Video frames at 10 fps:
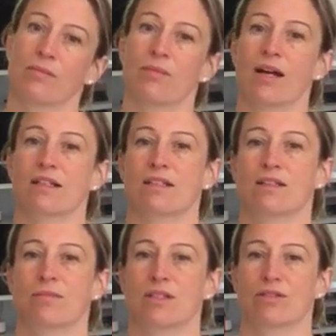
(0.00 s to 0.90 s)
back to
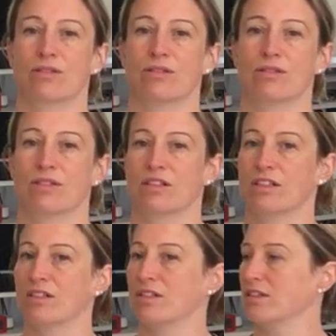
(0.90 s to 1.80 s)
the middle,
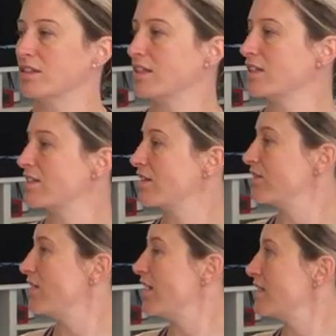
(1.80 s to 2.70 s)
looking to the
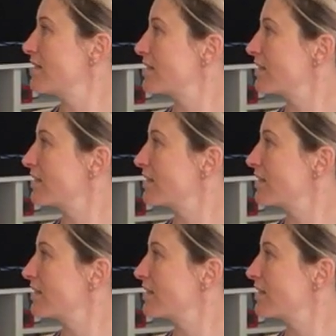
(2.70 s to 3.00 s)
right,